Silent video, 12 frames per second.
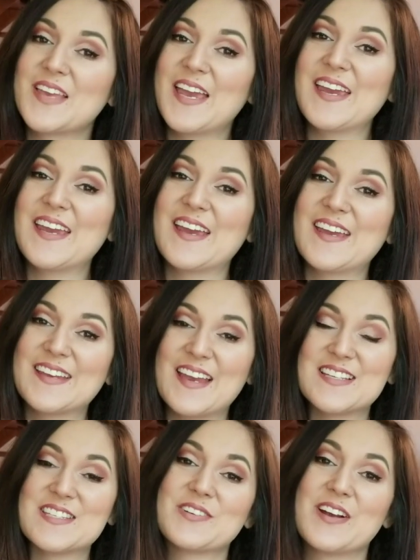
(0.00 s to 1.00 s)
Hey,
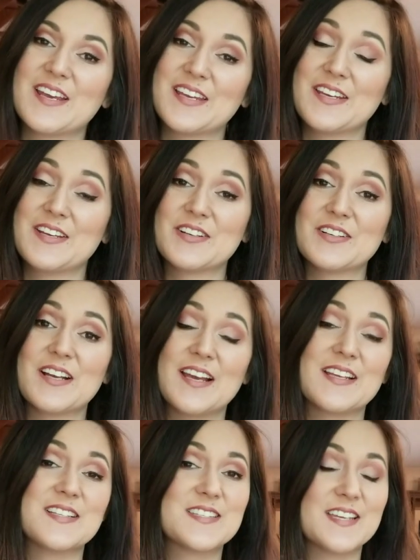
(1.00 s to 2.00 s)
Casey Rae here,
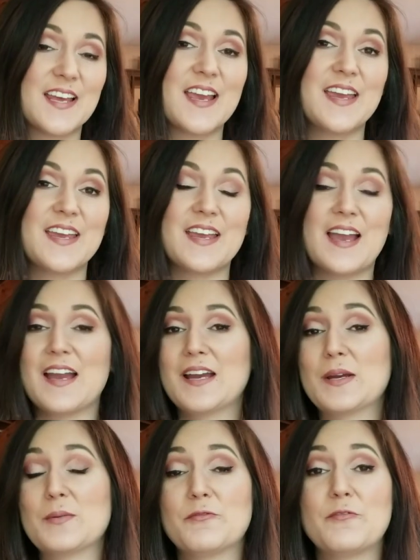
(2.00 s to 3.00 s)
and today I
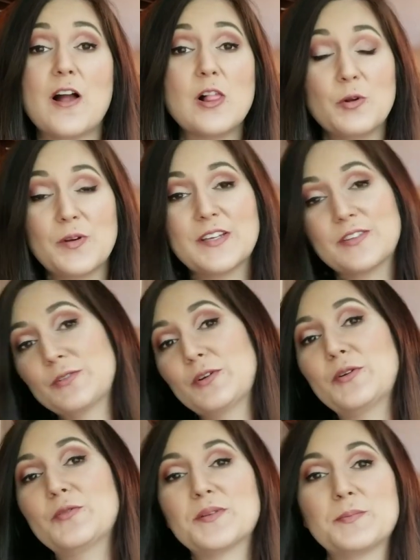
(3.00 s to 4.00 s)
am following
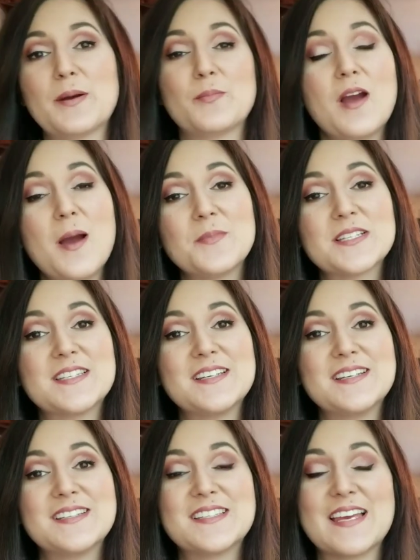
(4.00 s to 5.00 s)
through with my
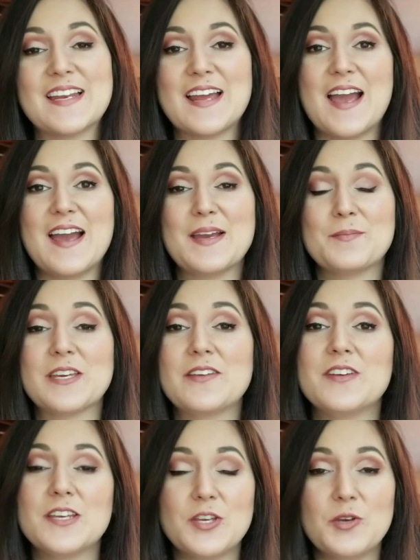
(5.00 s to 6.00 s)
promises and I am
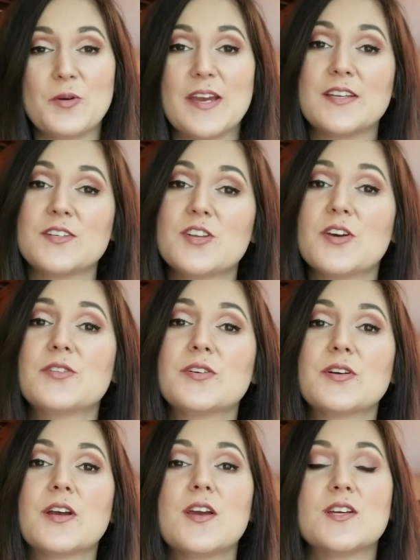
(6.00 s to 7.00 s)
giving you
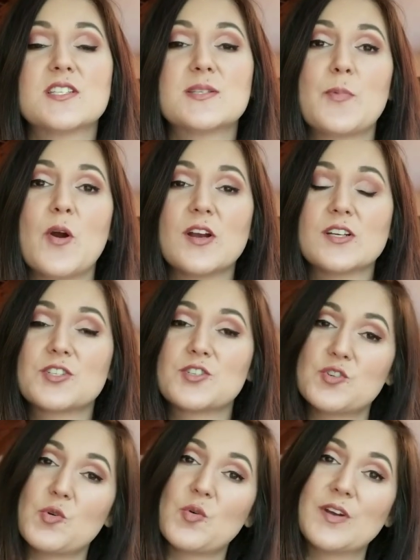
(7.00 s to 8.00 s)
another Sparks
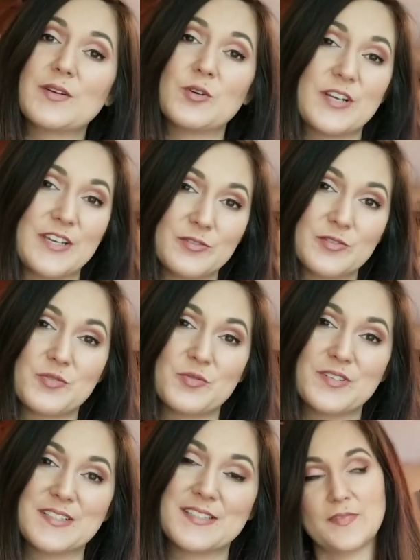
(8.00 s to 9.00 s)
Joy or Kill
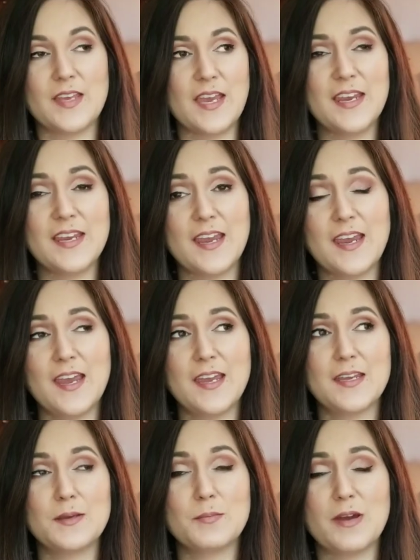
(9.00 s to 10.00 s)
Joys,
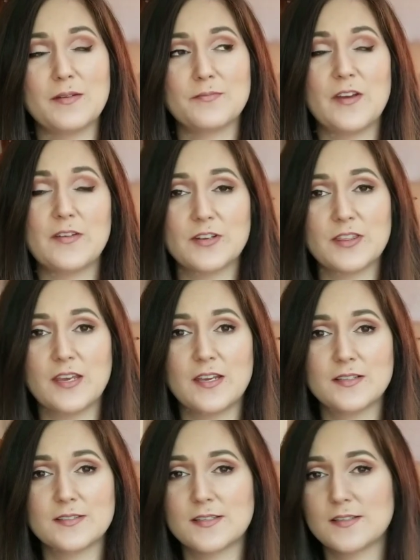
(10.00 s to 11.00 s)
aka my favorite
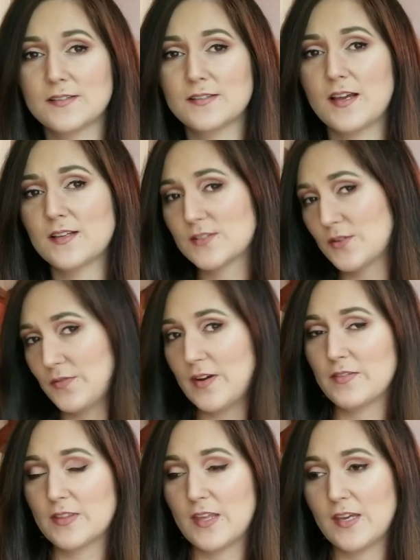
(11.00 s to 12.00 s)
things and not so
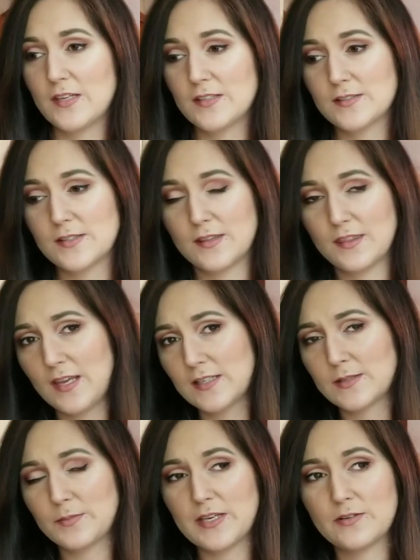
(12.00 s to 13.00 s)
favorite things and
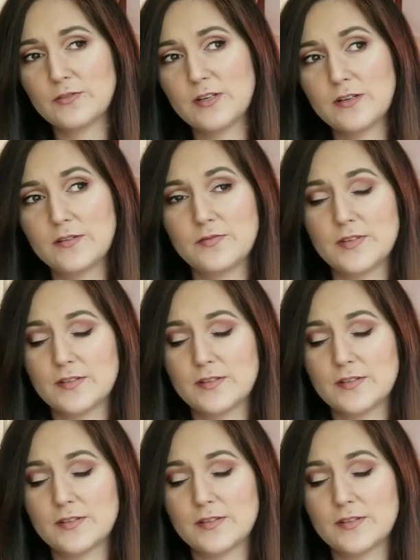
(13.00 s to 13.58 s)
things I'm getting rid of.